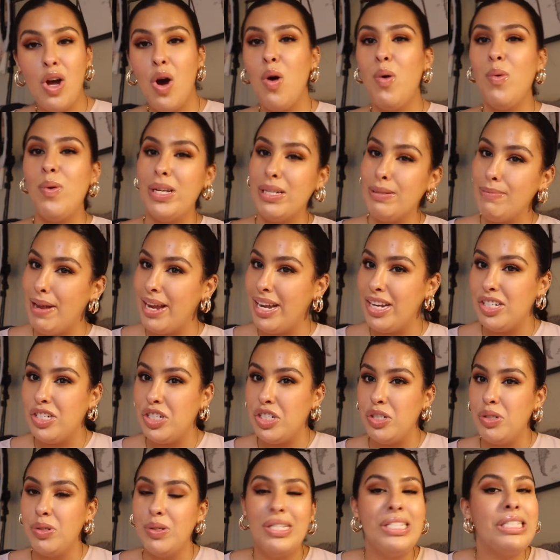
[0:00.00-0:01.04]
always my
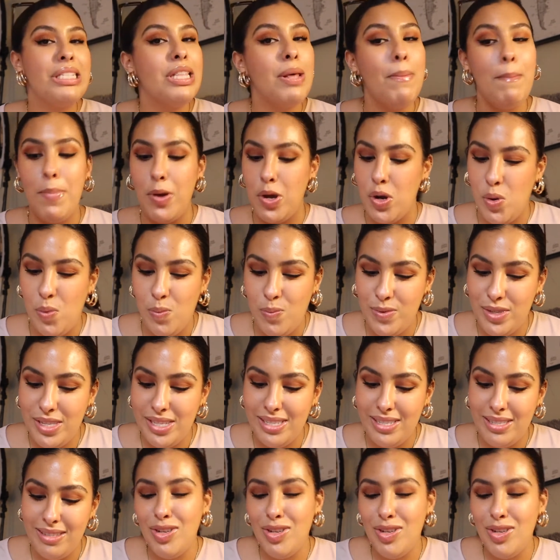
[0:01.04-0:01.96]
issue, is the boobs.